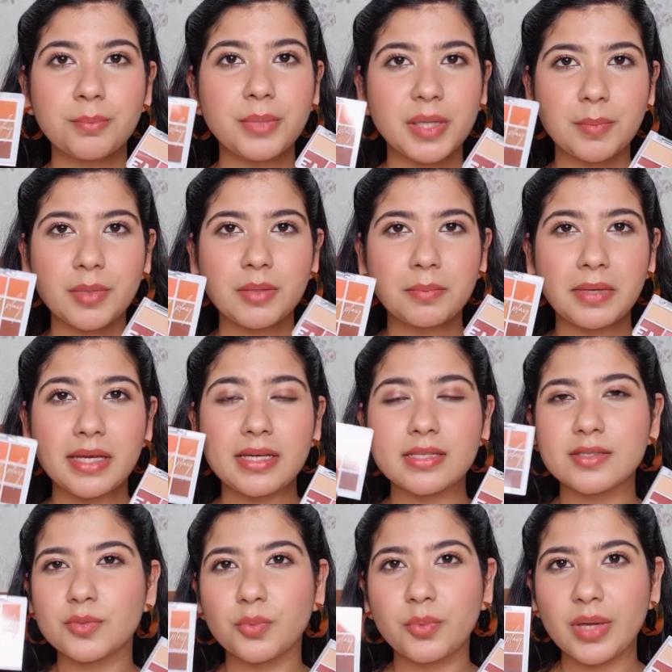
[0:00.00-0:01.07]
Pigment Play
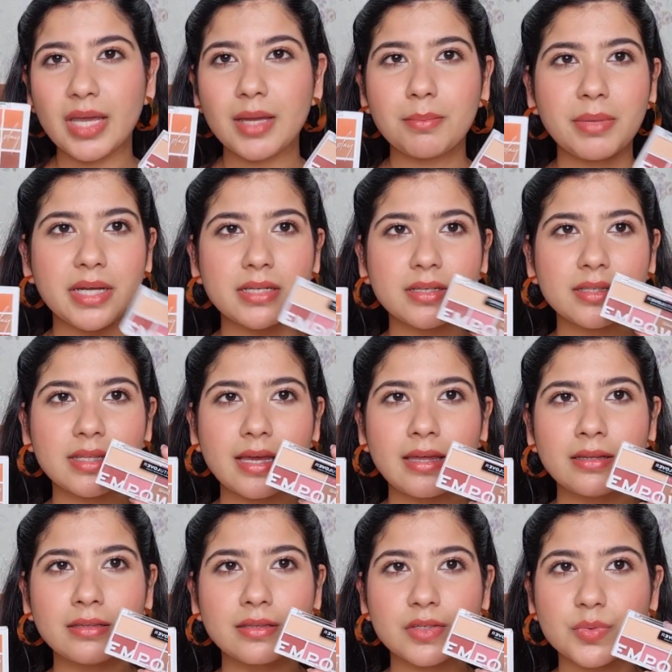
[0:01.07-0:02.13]
is way better
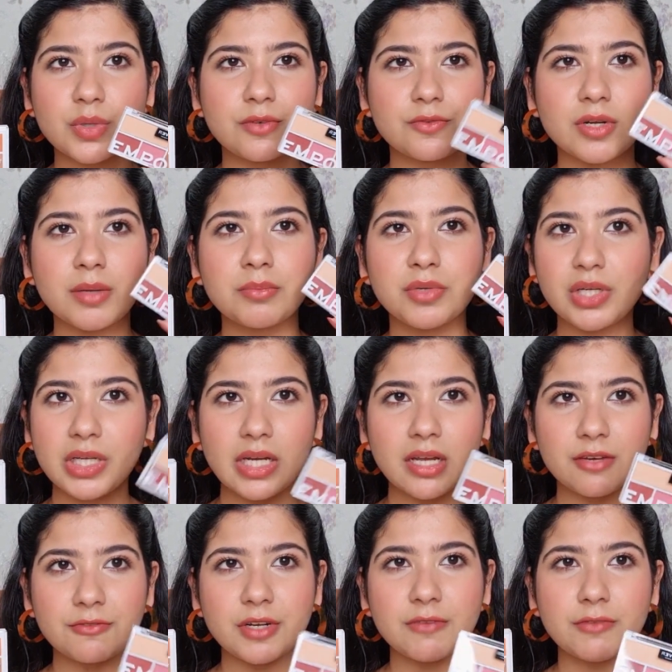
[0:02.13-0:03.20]
than this one from
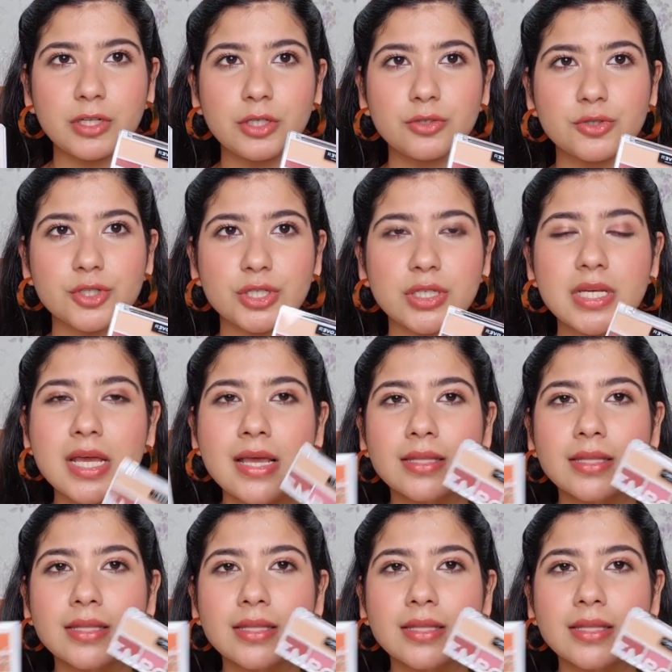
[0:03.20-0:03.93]
Relove Revolution.